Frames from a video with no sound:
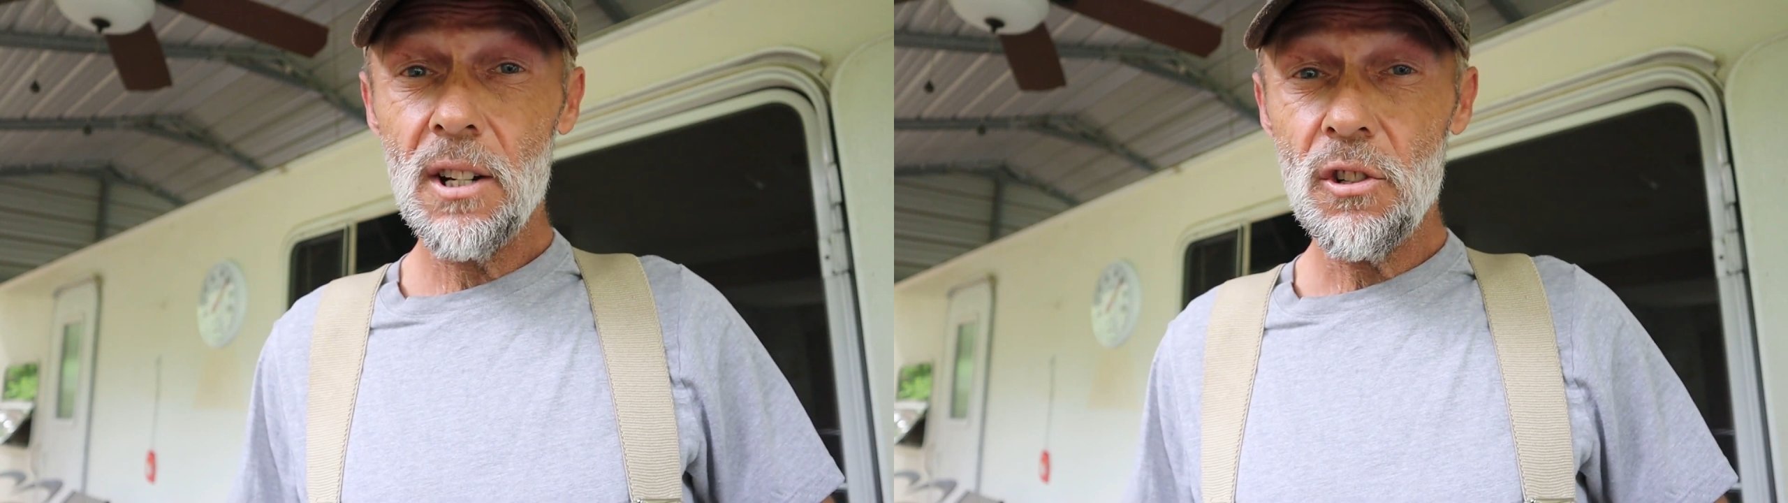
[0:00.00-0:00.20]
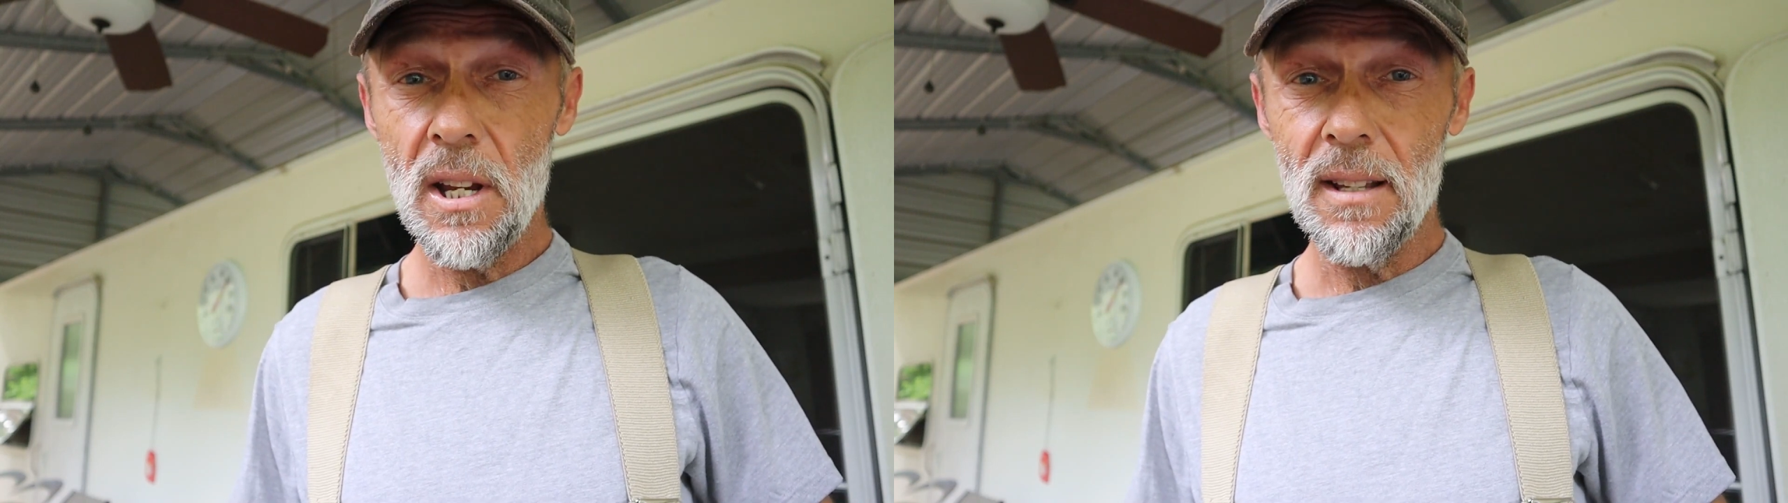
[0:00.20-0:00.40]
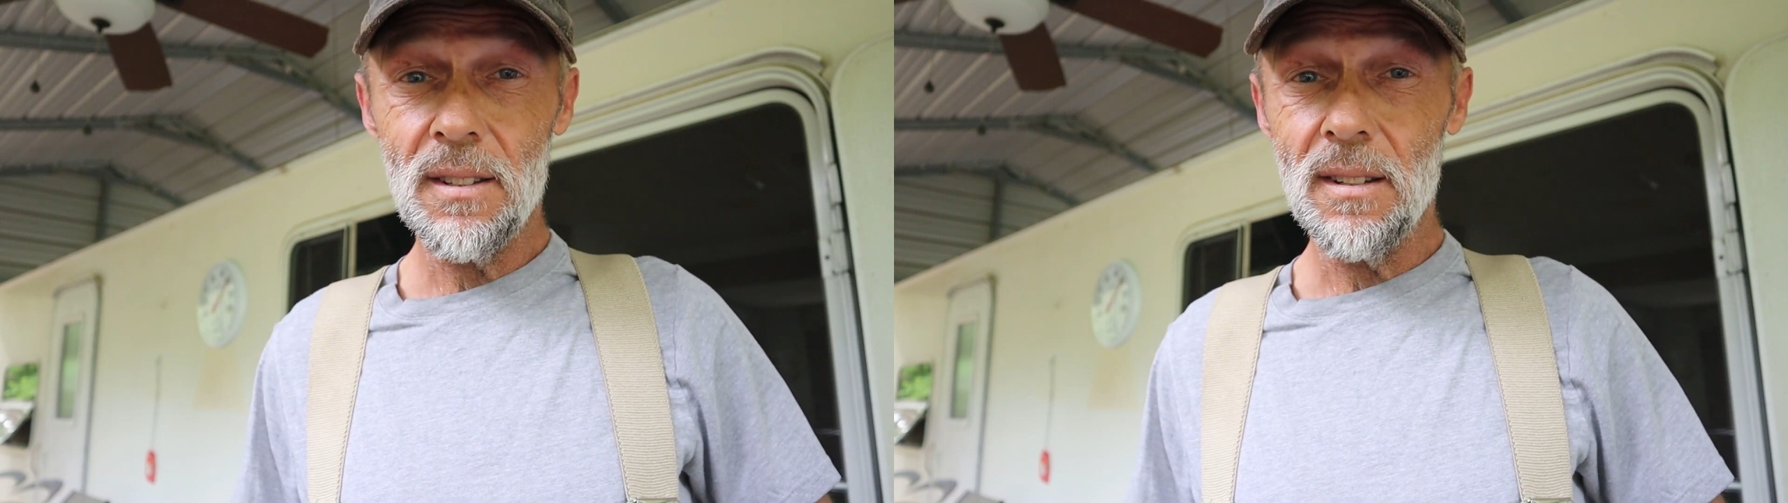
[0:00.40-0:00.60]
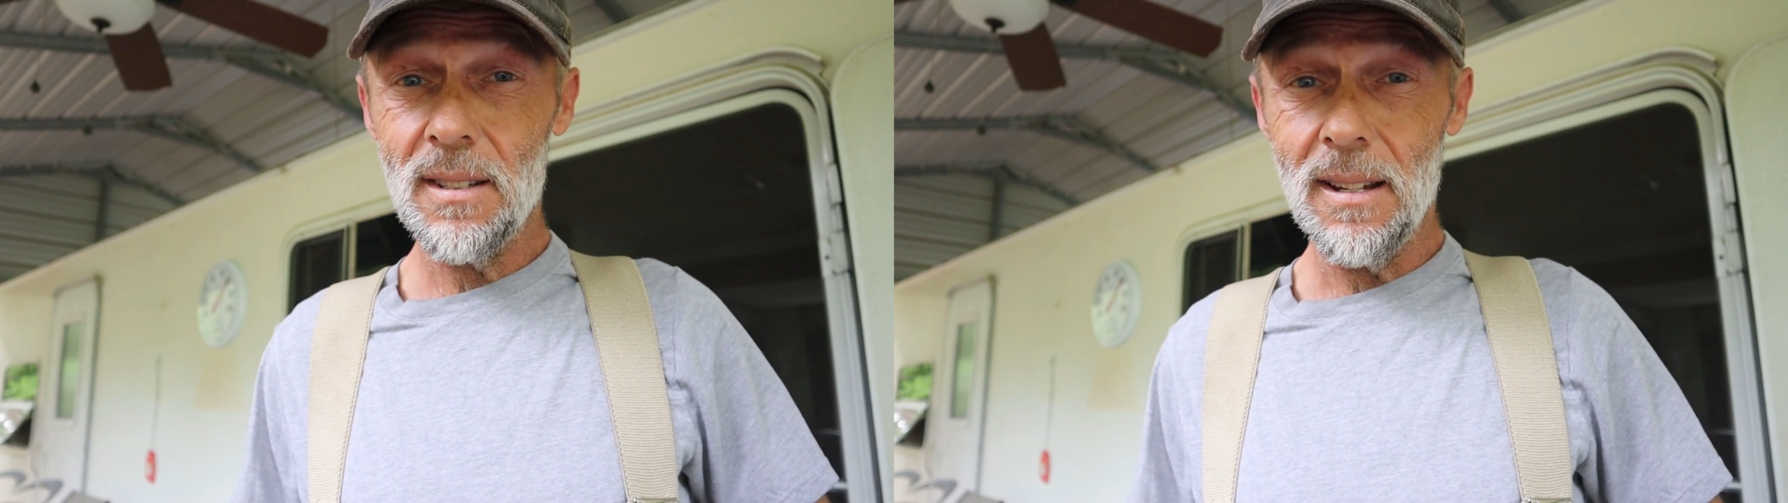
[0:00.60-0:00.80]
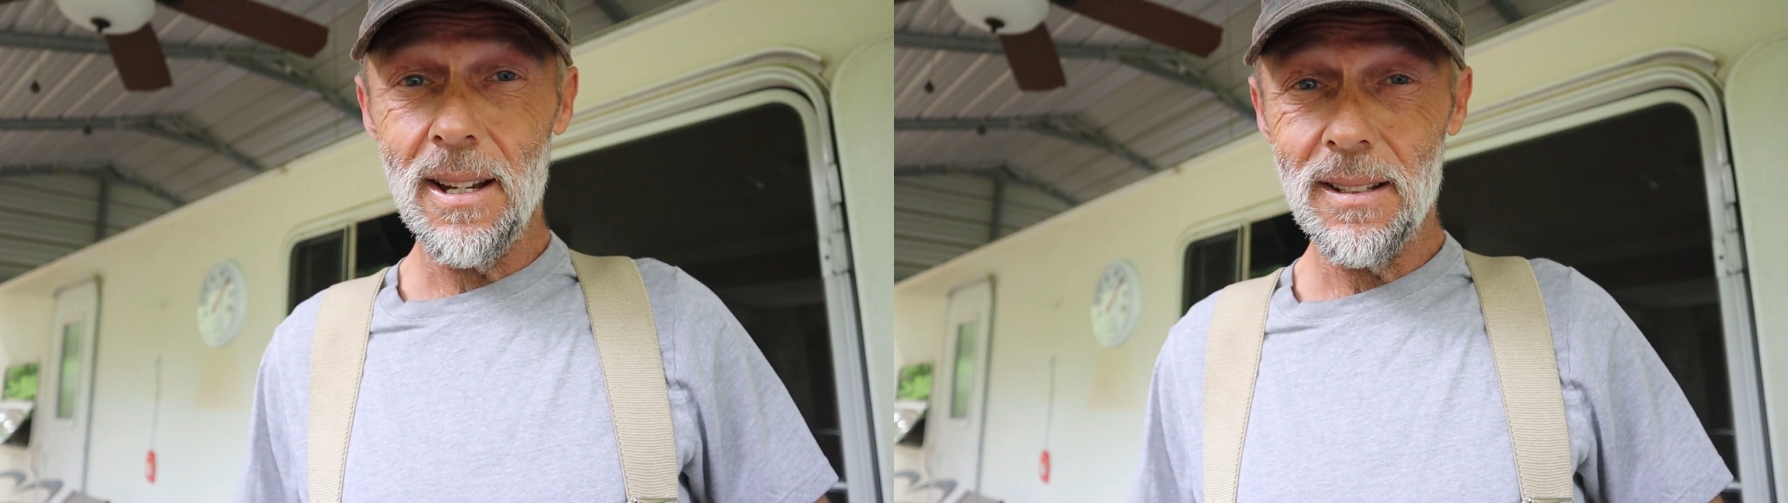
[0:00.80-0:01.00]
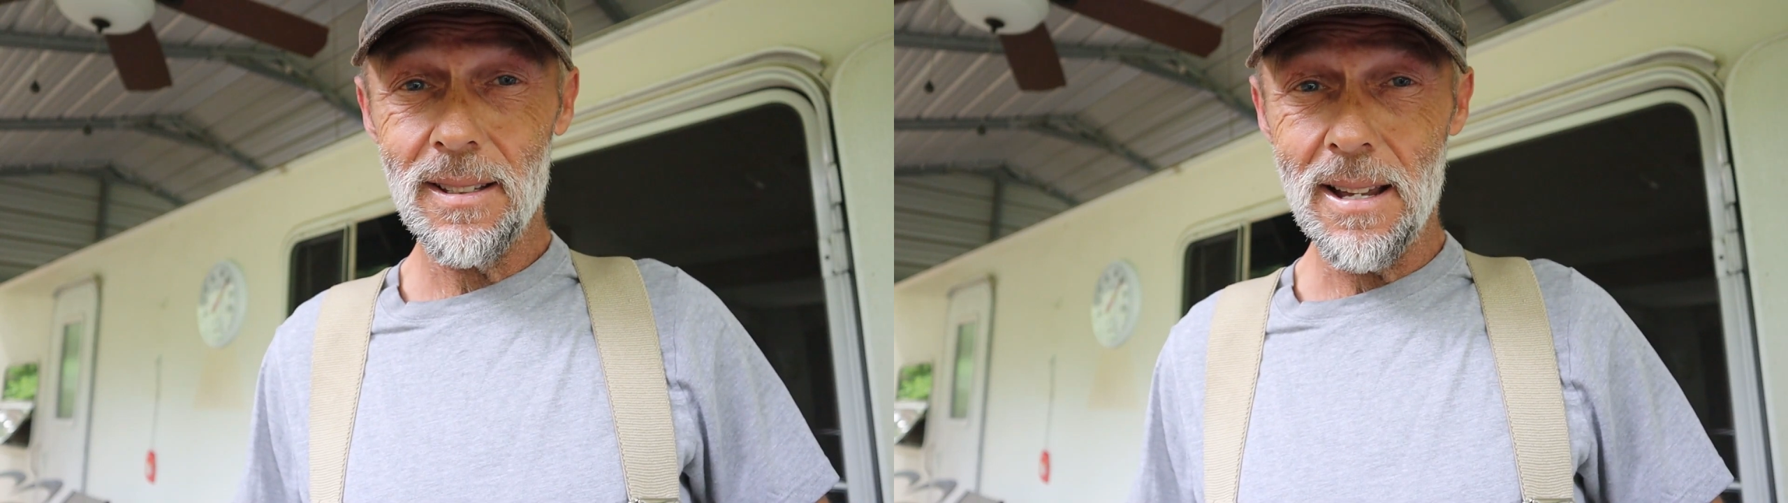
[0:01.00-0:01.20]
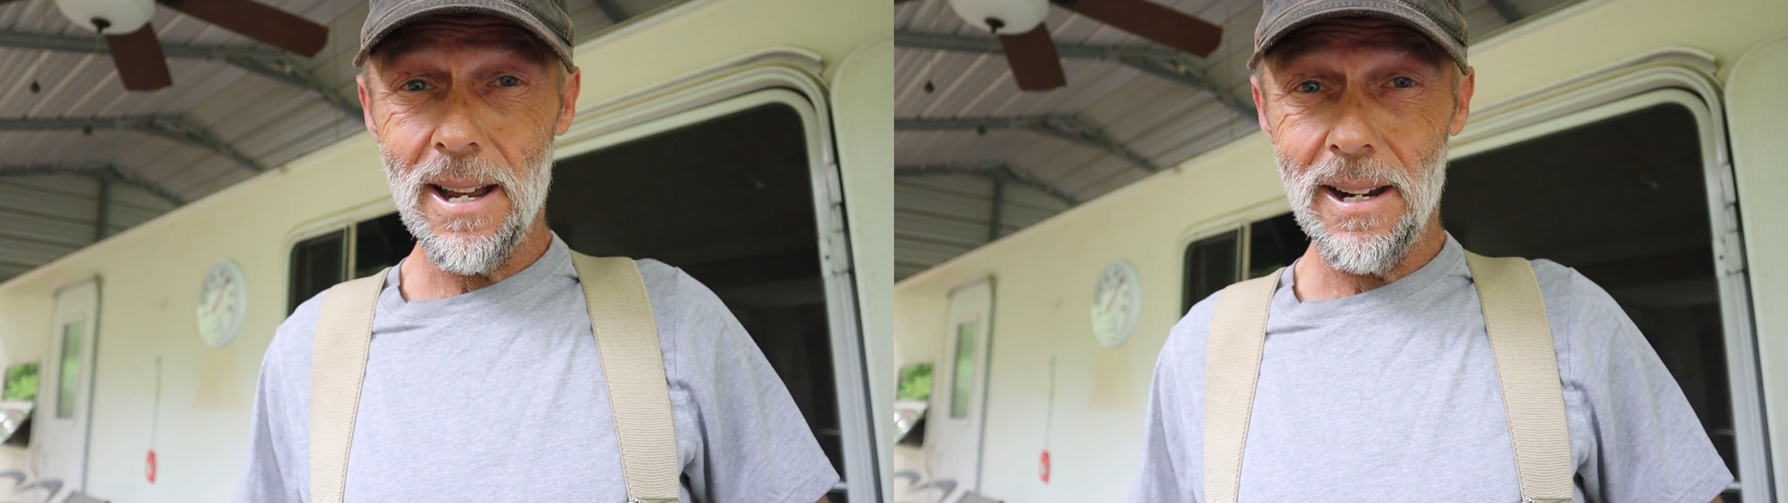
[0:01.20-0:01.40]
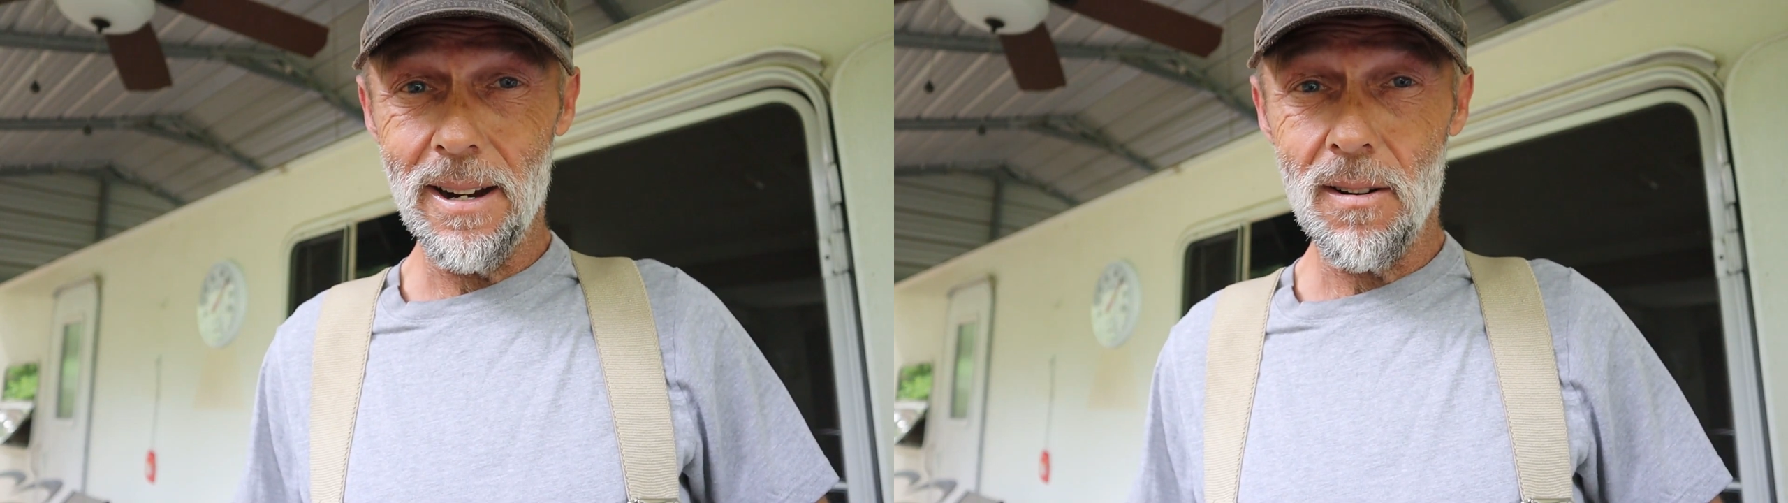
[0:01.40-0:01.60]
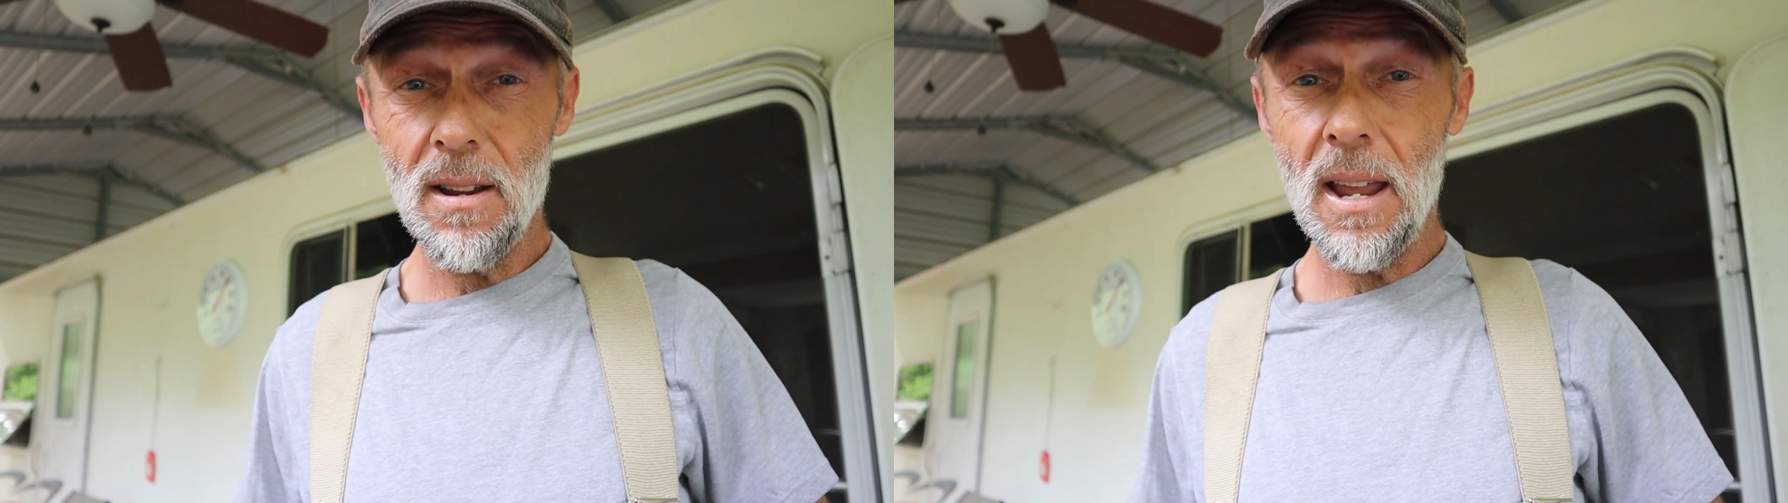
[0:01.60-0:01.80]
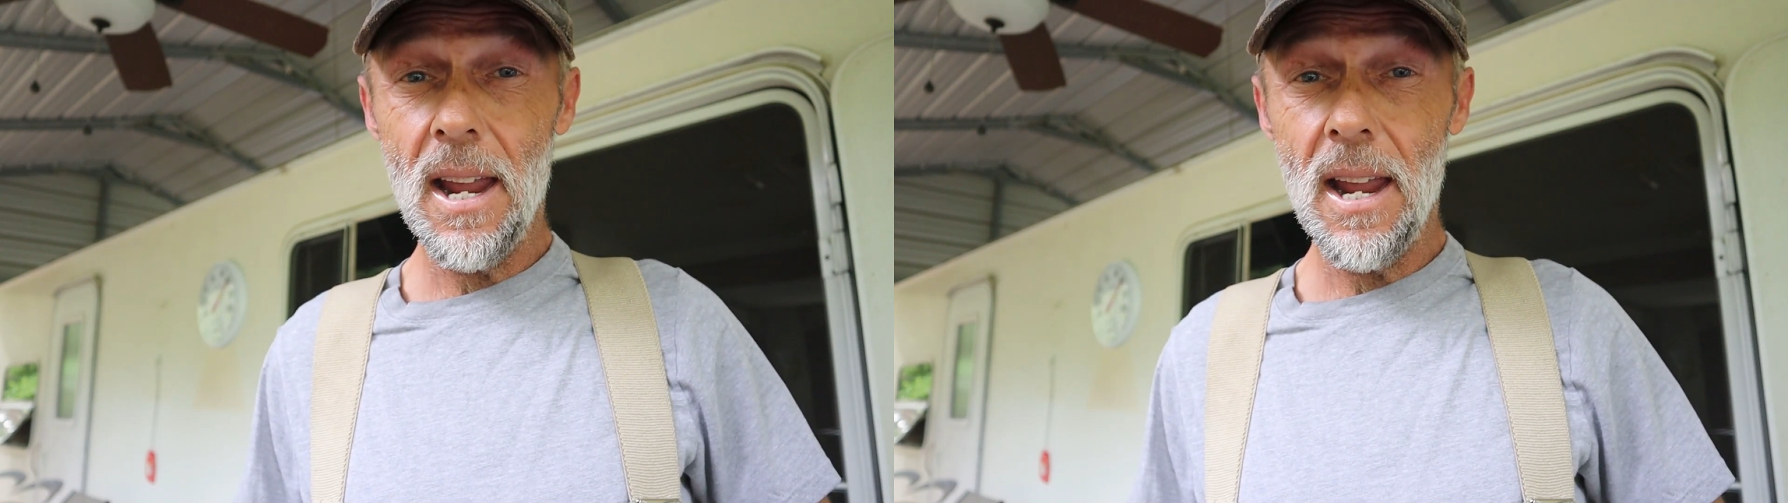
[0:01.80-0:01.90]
chance to see inside of here,